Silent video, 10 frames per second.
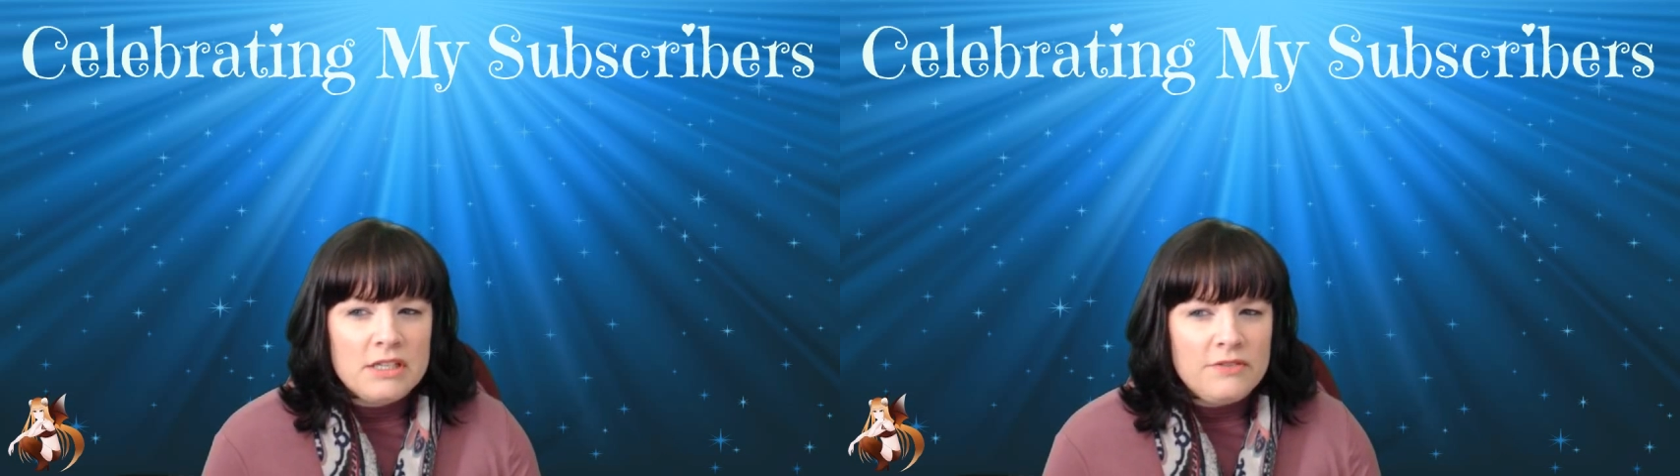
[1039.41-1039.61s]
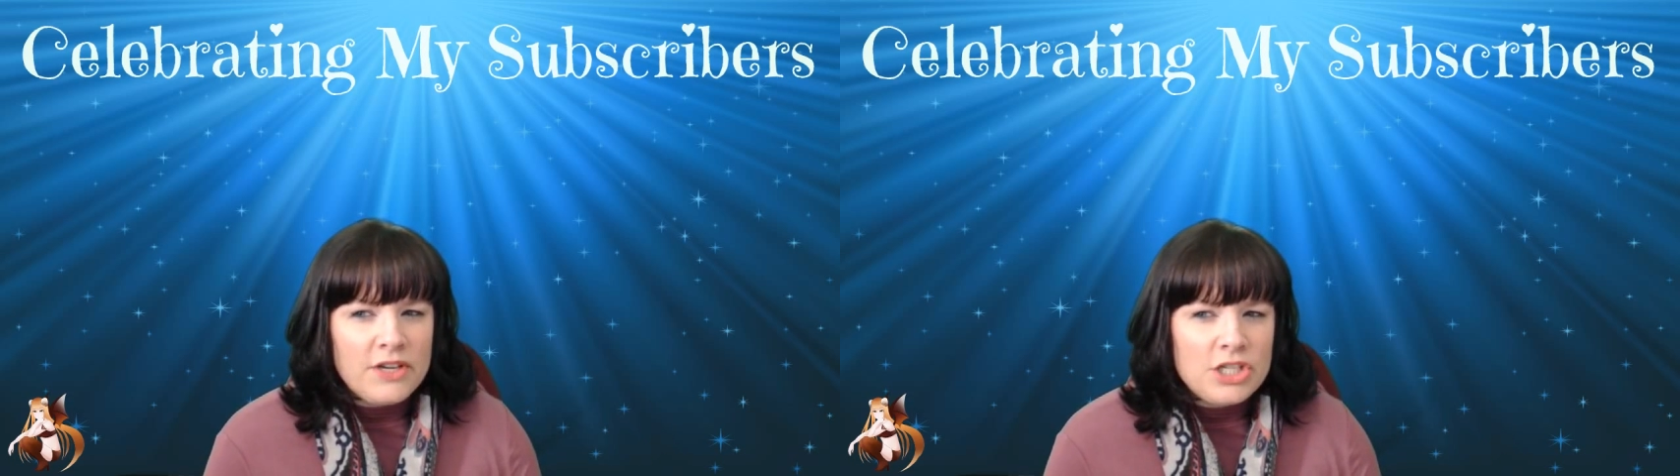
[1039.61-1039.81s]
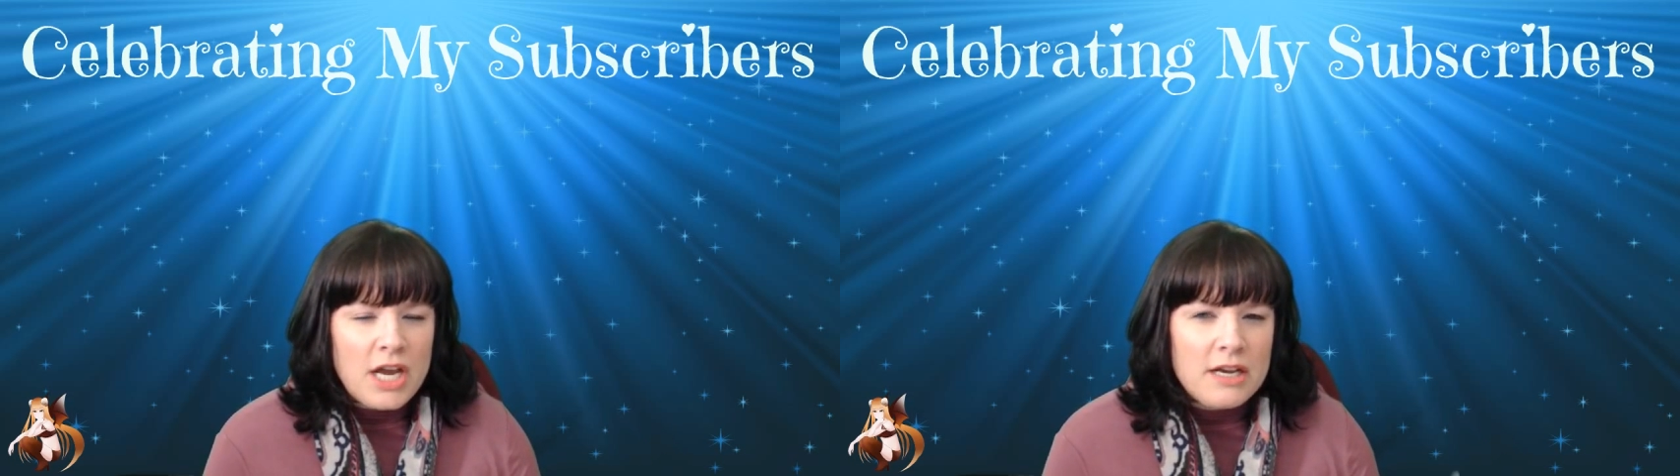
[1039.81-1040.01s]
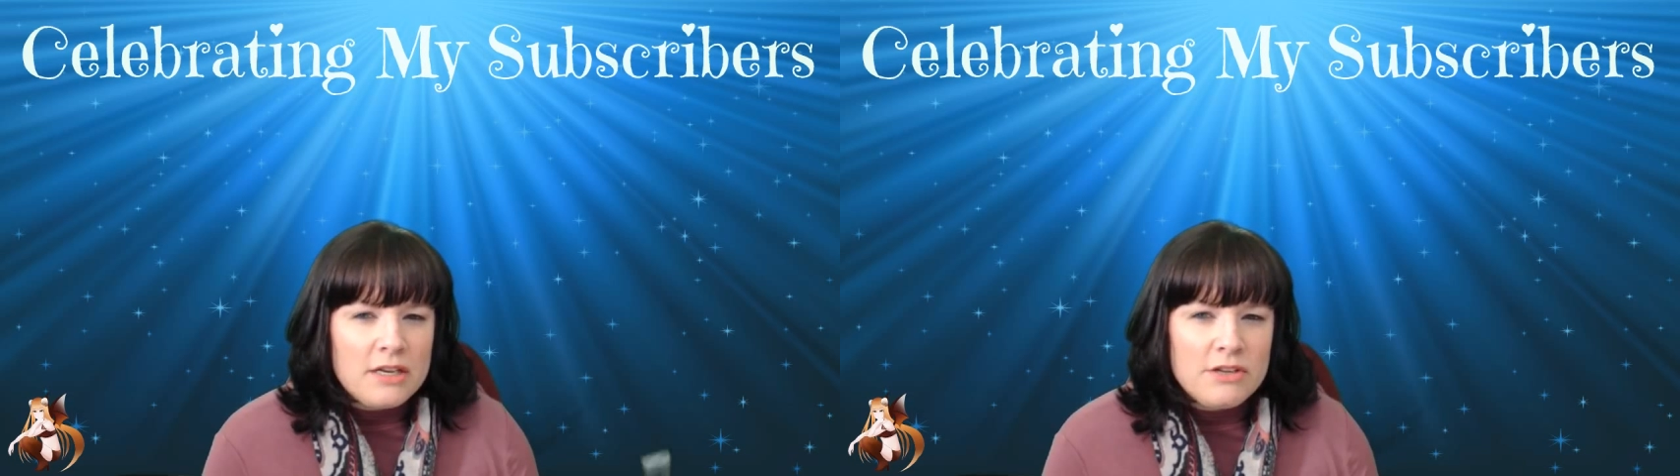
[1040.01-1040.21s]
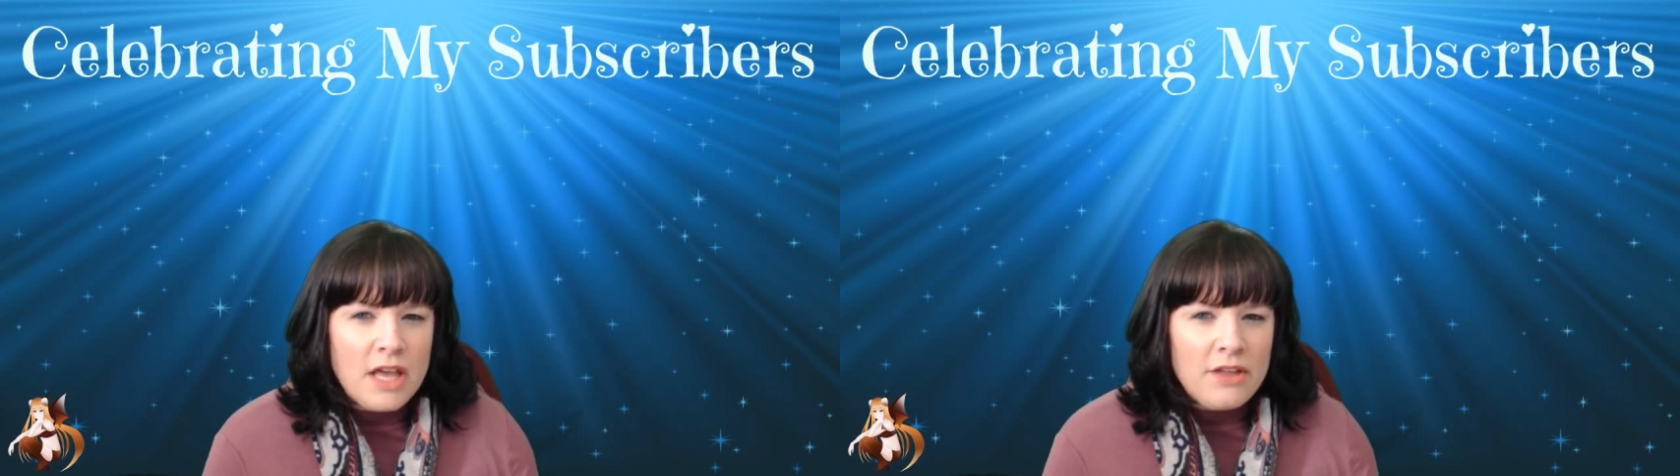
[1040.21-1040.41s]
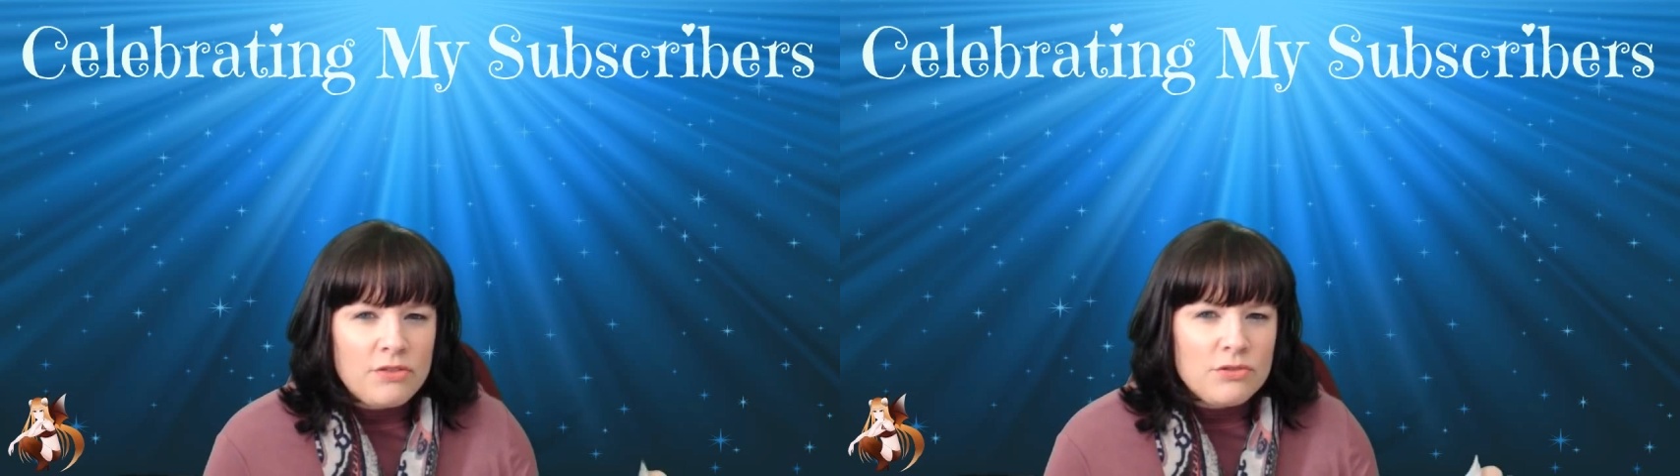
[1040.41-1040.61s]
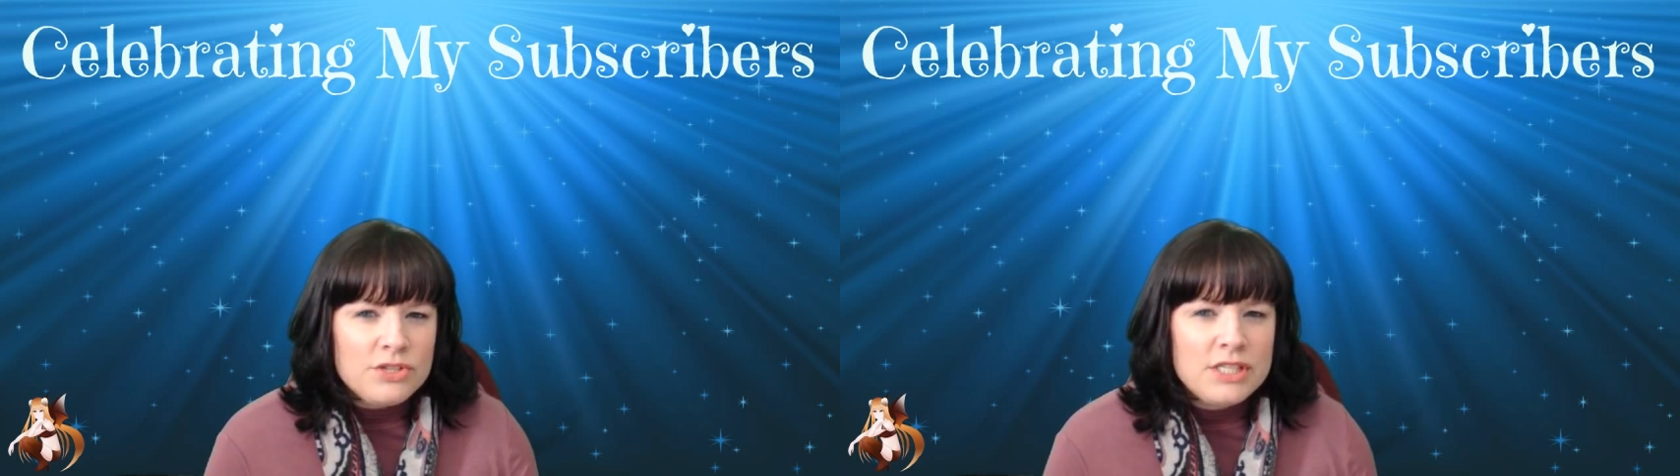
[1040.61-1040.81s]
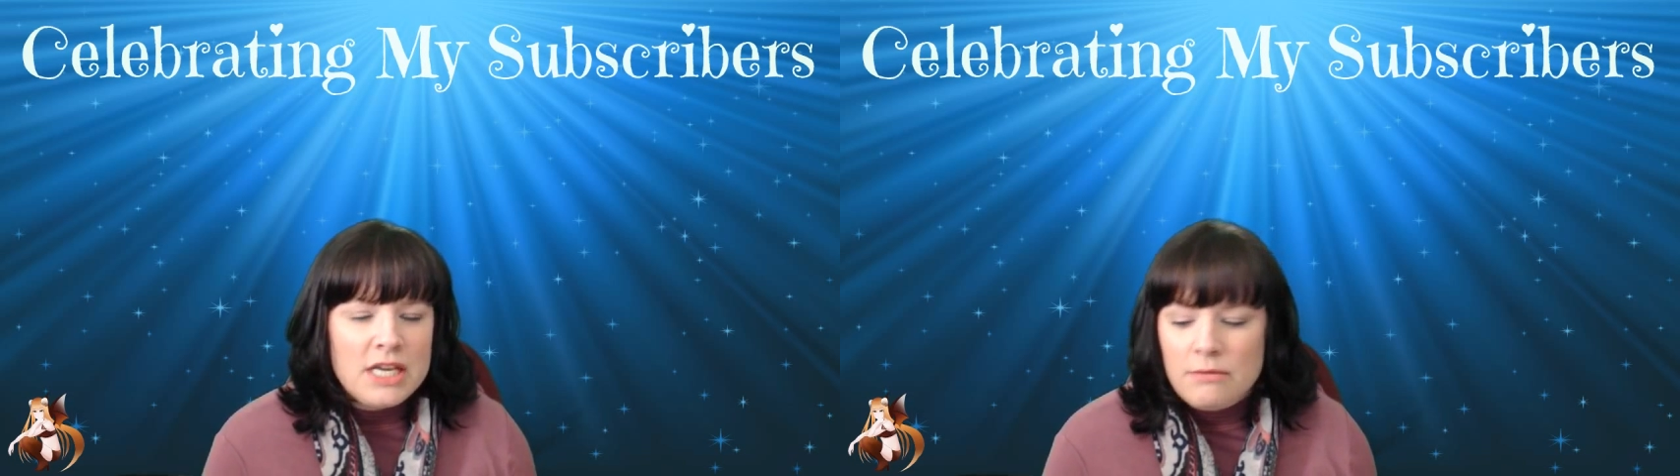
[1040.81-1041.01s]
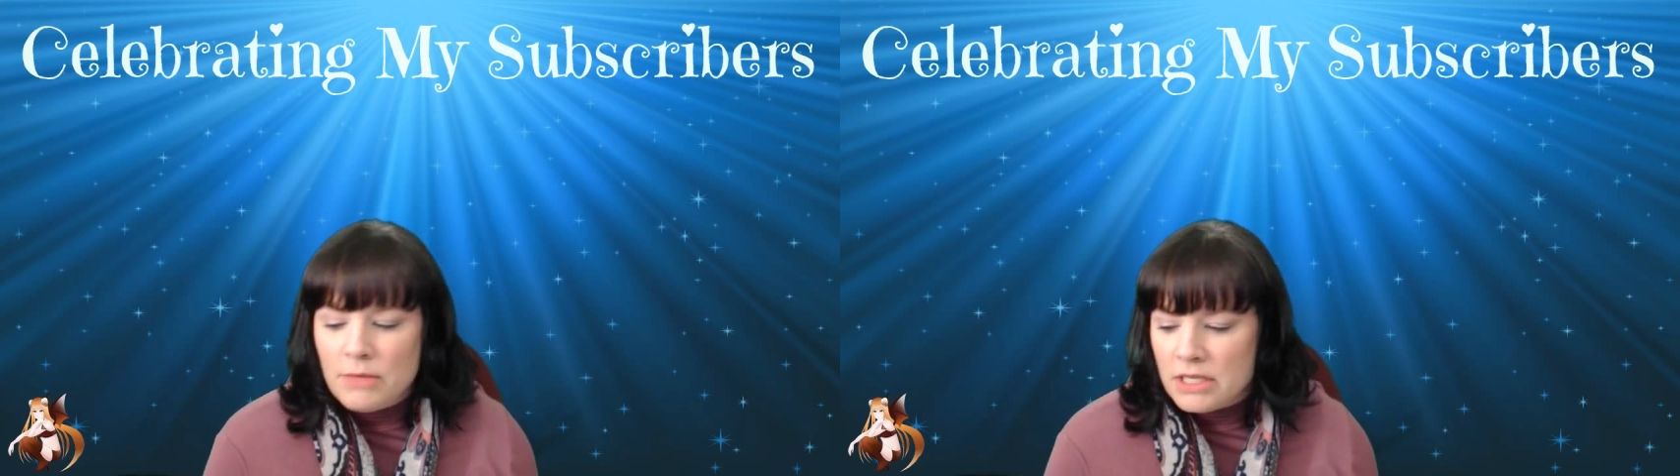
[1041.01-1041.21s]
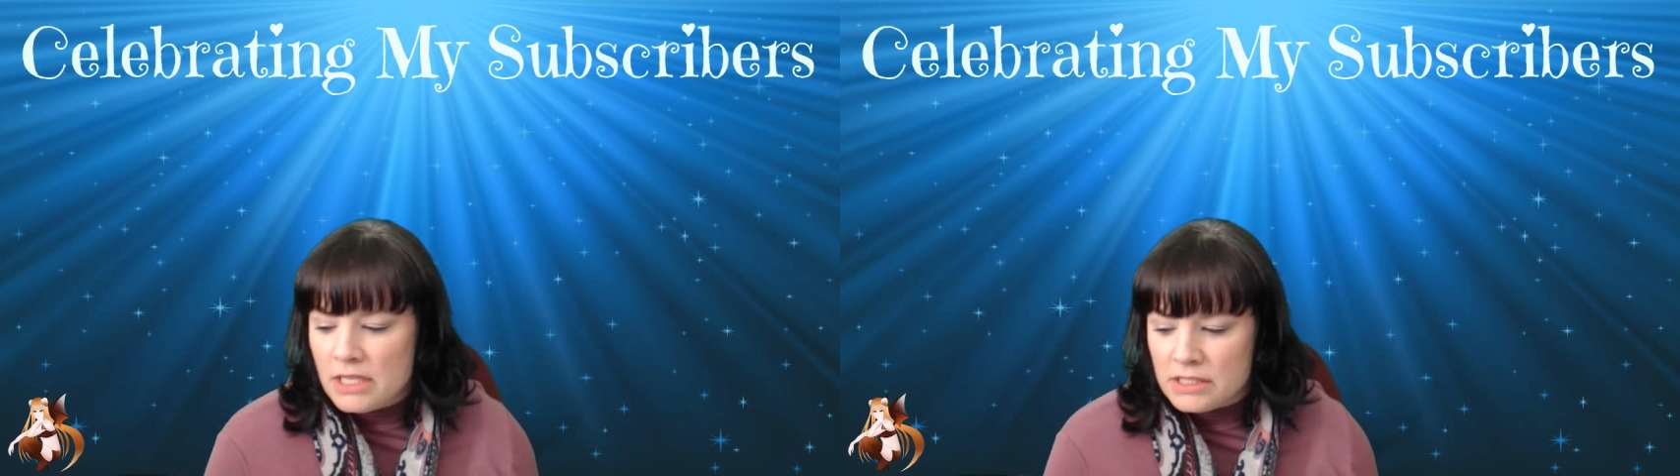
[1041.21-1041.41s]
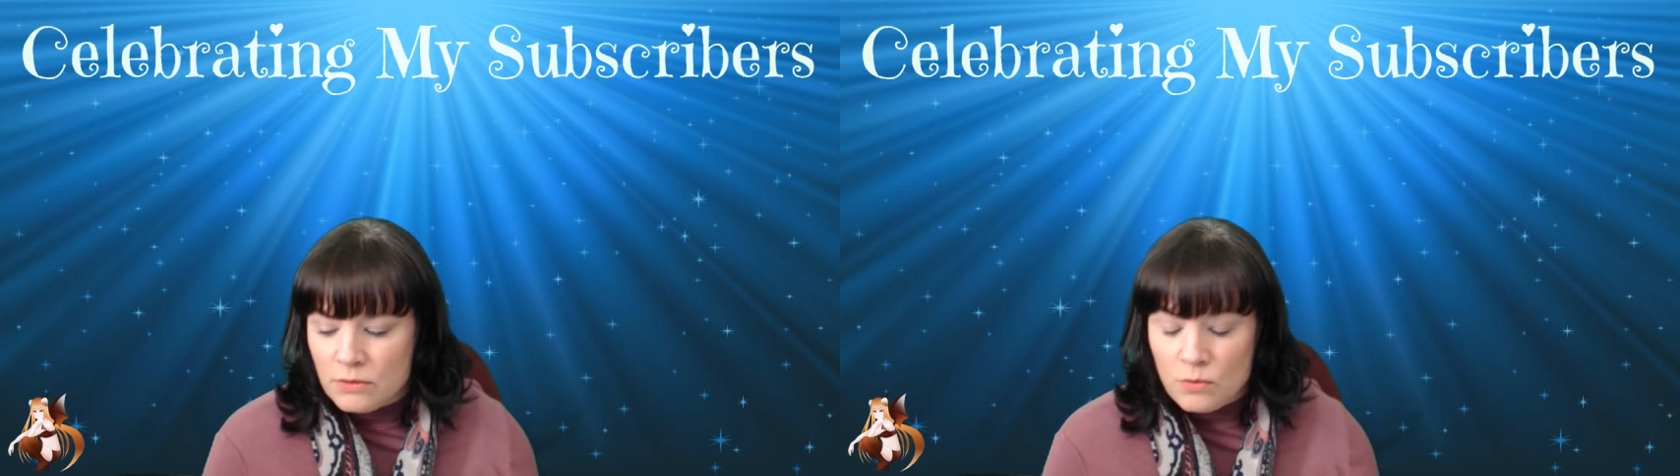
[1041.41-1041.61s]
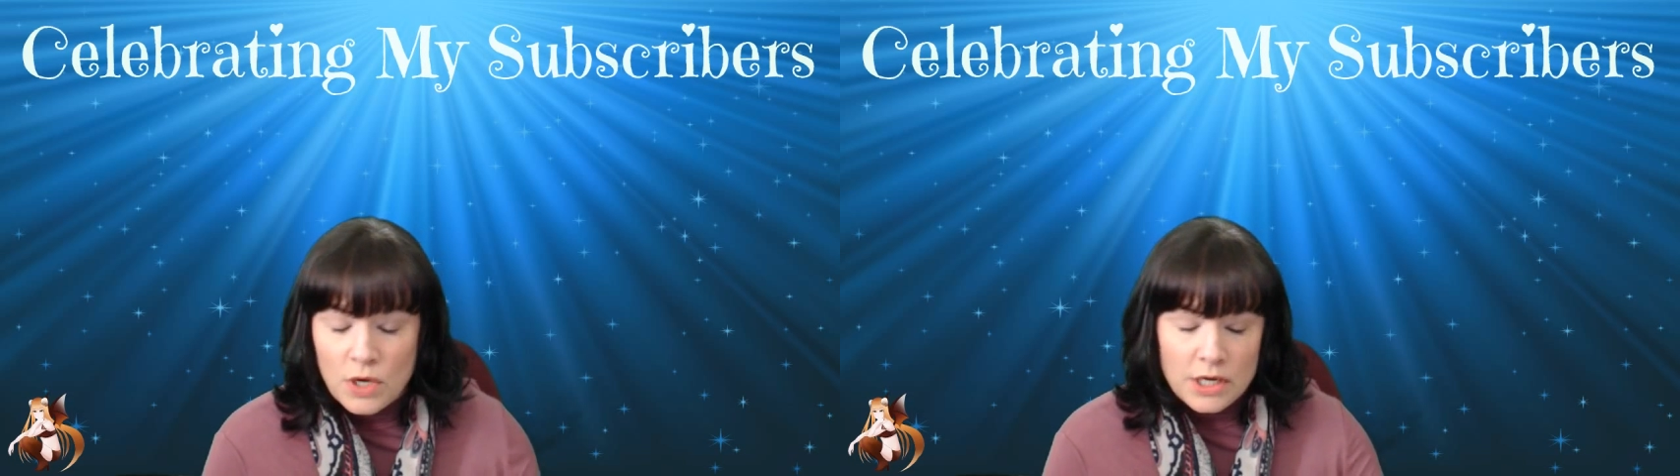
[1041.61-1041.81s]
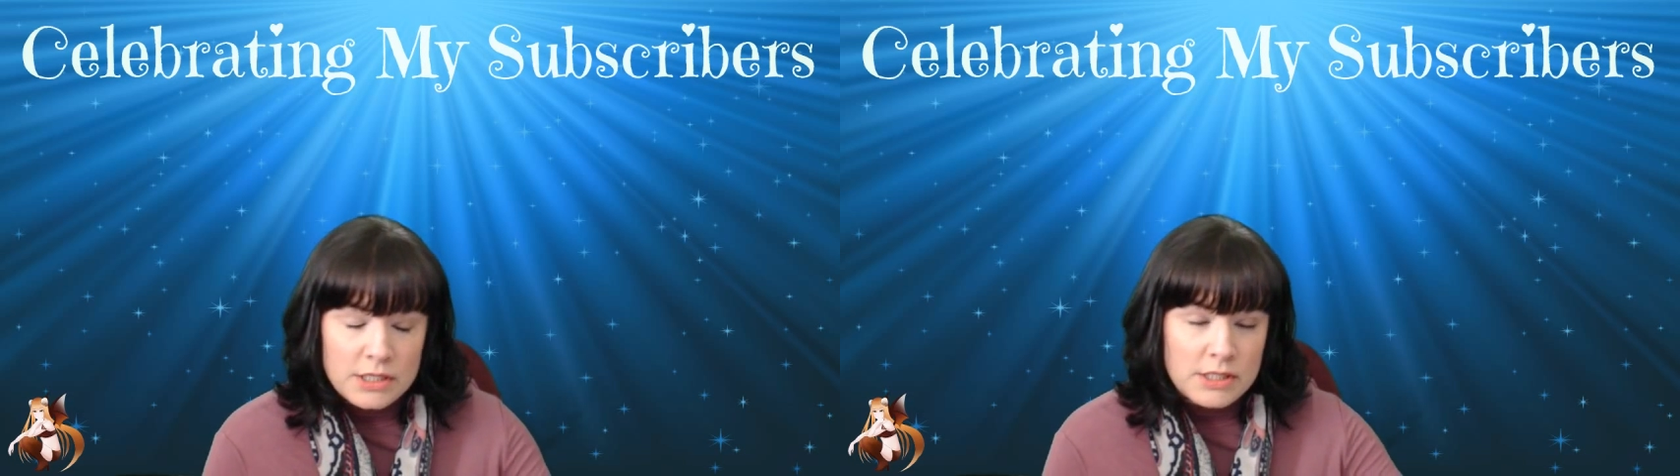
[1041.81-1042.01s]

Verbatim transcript: if I try to do that through Steam, it doesn't work.